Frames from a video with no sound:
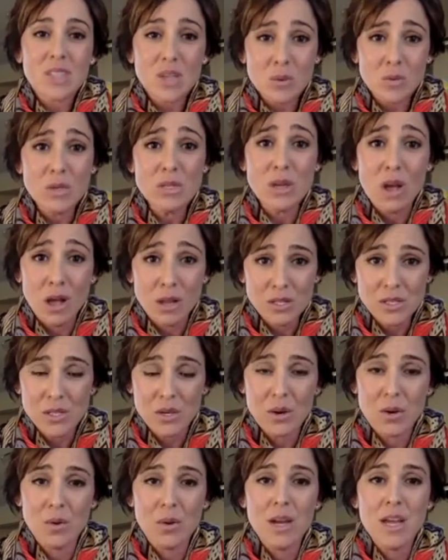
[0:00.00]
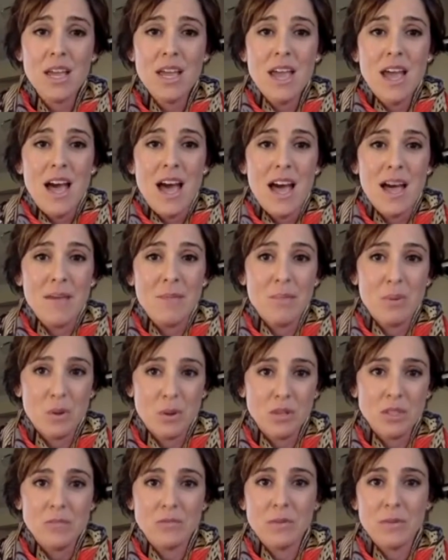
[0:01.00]
was also
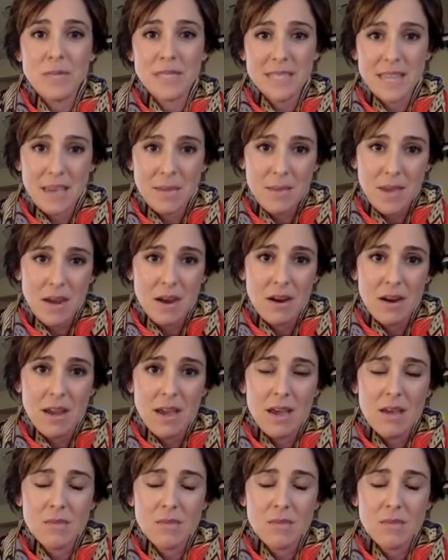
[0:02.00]
pulled from the same area.